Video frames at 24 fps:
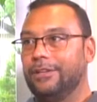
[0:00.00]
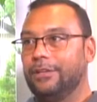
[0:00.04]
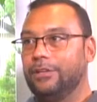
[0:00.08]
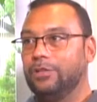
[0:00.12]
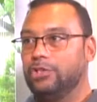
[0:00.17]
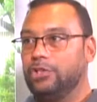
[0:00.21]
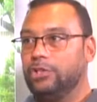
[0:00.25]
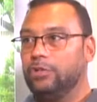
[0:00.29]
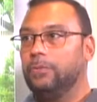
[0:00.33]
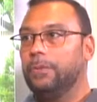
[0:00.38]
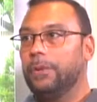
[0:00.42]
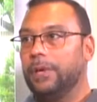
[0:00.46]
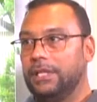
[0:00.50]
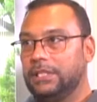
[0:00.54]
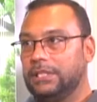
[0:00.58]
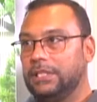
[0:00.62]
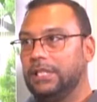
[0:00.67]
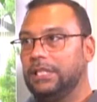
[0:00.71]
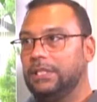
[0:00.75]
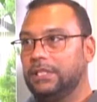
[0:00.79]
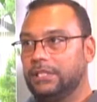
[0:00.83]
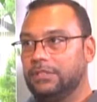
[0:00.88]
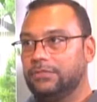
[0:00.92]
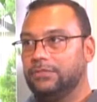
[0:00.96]

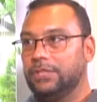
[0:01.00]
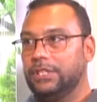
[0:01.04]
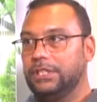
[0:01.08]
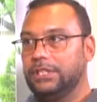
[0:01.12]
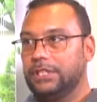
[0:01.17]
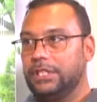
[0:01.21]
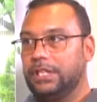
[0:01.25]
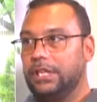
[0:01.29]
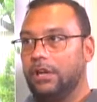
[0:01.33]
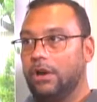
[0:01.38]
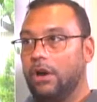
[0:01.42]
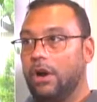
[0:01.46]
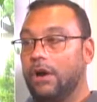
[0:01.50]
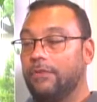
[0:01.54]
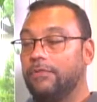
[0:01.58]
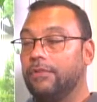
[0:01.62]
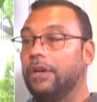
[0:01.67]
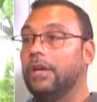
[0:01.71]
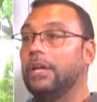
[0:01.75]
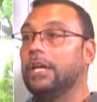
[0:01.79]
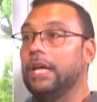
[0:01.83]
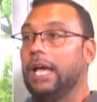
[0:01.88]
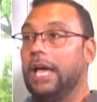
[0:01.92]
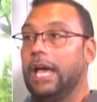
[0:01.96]
superintendents for the city of
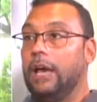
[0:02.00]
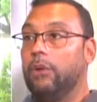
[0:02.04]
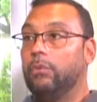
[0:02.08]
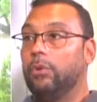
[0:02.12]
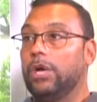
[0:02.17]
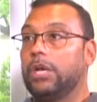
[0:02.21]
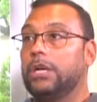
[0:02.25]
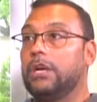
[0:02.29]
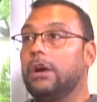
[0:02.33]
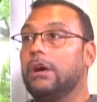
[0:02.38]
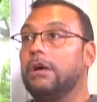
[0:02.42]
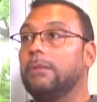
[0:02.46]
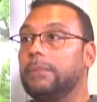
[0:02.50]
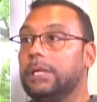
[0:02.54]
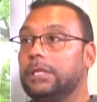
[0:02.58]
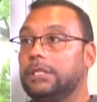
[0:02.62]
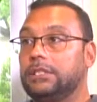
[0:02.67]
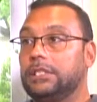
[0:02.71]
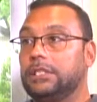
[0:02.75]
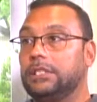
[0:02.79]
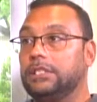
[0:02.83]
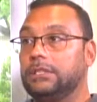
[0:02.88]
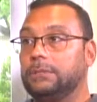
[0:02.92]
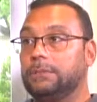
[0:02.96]
Hartford and would come
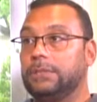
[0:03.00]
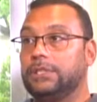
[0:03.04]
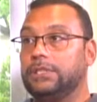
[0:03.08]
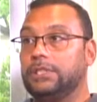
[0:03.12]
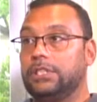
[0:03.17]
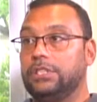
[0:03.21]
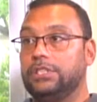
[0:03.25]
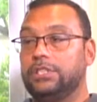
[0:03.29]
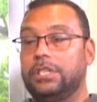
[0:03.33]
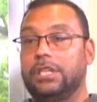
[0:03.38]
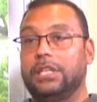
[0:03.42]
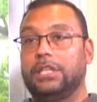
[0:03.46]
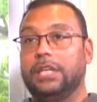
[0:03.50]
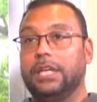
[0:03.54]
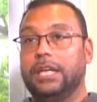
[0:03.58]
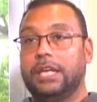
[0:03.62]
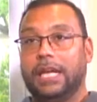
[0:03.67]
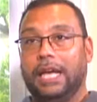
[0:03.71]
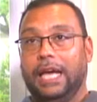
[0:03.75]
into this position.